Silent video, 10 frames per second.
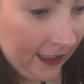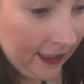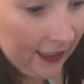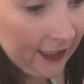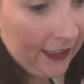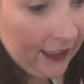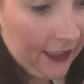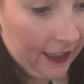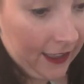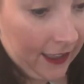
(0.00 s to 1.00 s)

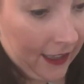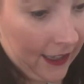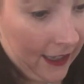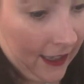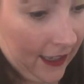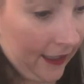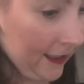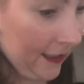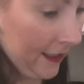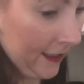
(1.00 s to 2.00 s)

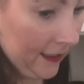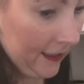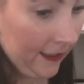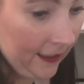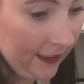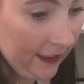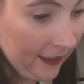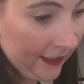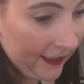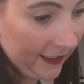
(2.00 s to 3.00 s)

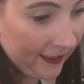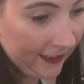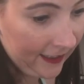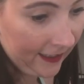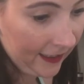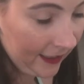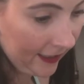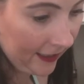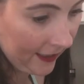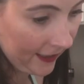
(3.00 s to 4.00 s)

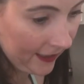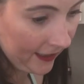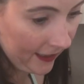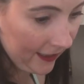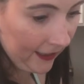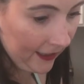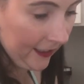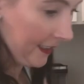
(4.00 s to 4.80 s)
(no one is talking)